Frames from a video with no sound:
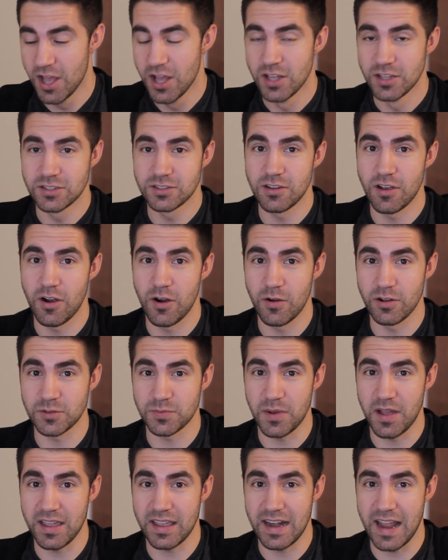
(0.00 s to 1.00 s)
So it's
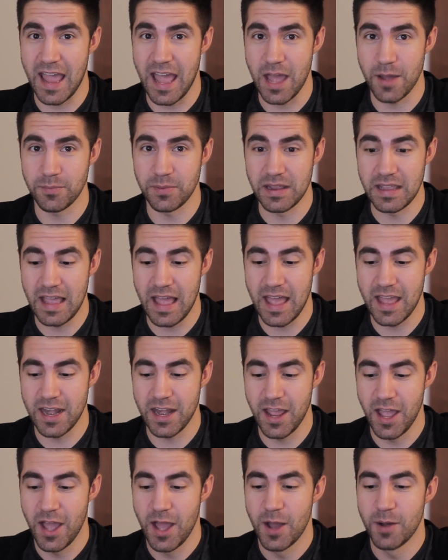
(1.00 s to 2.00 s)
probably gonna happen
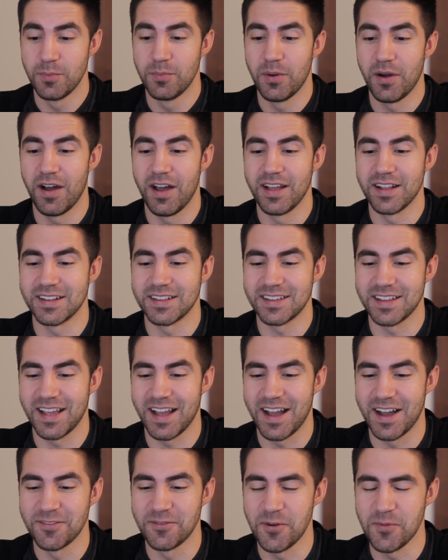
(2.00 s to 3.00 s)
again, but
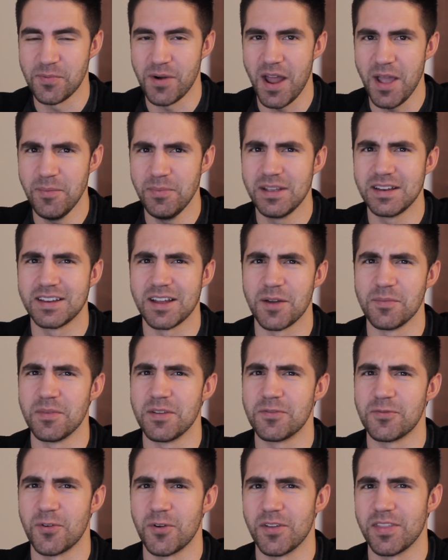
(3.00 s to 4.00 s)
uh, we'll probably be done
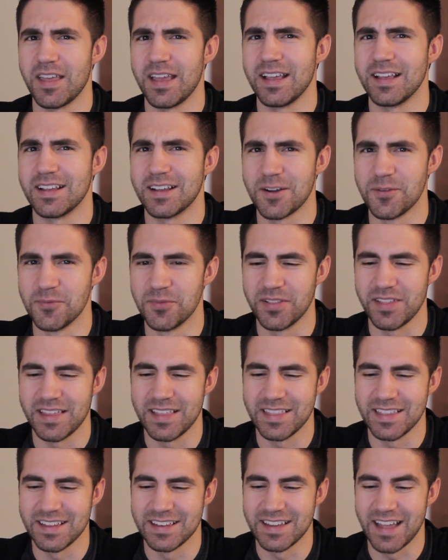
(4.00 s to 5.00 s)
before they
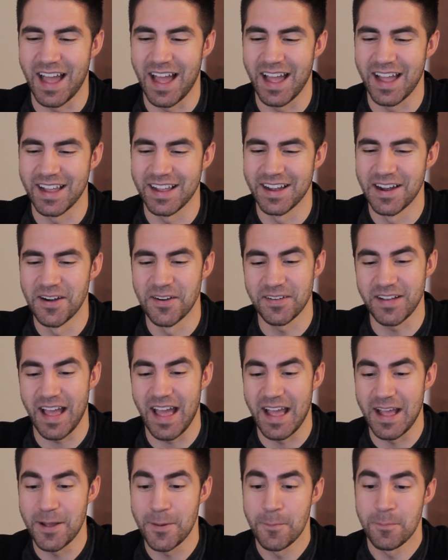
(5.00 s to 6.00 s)
completely die.
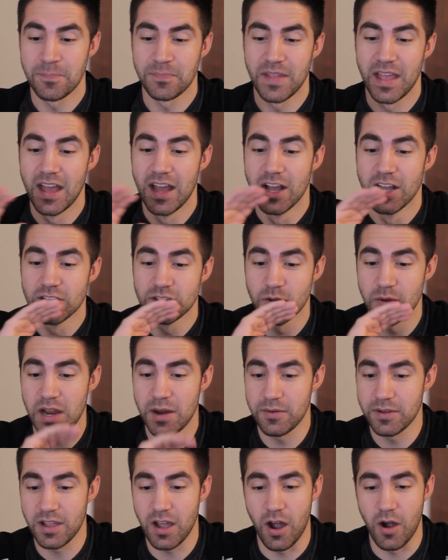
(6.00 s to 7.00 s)
Okay, so
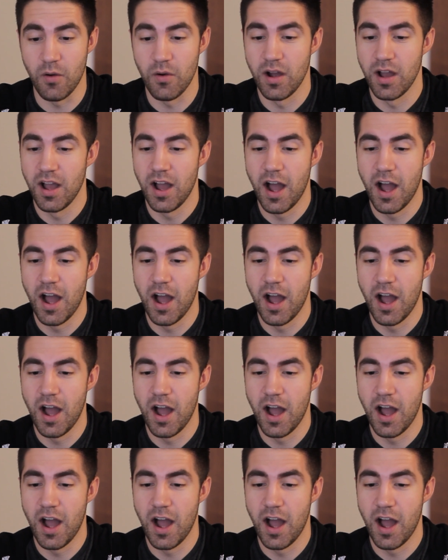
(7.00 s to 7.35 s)
here we go.